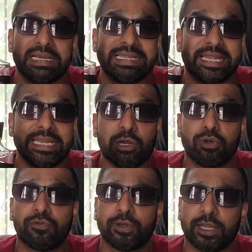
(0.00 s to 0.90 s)
10 out
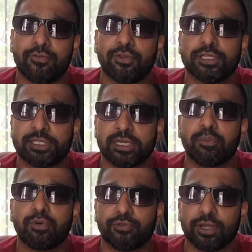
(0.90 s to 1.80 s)
of 10 for the scent
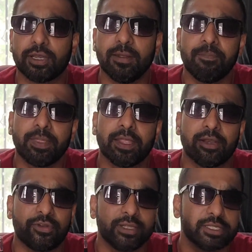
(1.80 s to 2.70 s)
profile. In
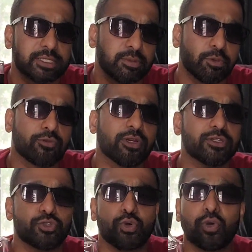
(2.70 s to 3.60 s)
fact, the scent profile is
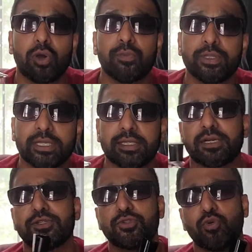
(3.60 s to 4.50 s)
so common that there are
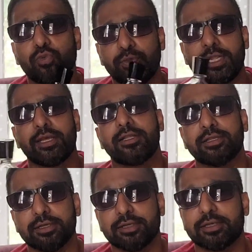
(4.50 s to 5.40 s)
so many
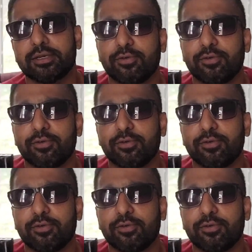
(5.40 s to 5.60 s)
other